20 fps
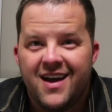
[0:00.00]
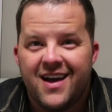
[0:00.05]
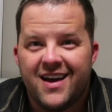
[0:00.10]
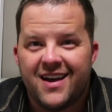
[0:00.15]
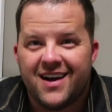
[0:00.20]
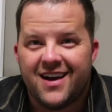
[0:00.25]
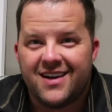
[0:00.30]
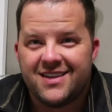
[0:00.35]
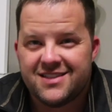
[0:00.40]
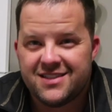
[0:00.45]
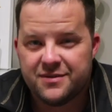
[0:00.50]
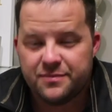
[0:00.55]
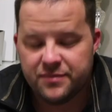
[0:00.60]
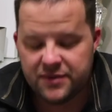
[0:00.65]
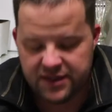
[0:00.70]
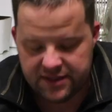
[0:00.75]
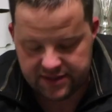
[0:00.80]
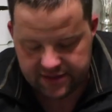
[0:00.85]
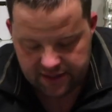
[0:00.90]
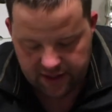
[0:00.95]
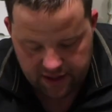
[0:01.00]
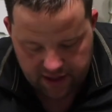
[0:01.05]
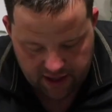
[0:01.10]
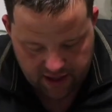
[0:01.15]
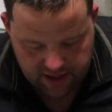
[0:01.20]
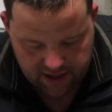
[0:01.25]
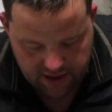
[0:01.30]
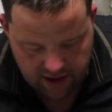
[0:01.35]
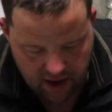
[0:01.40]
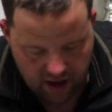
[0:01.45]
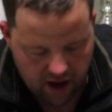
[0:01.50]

Hey guys, it's Sunday.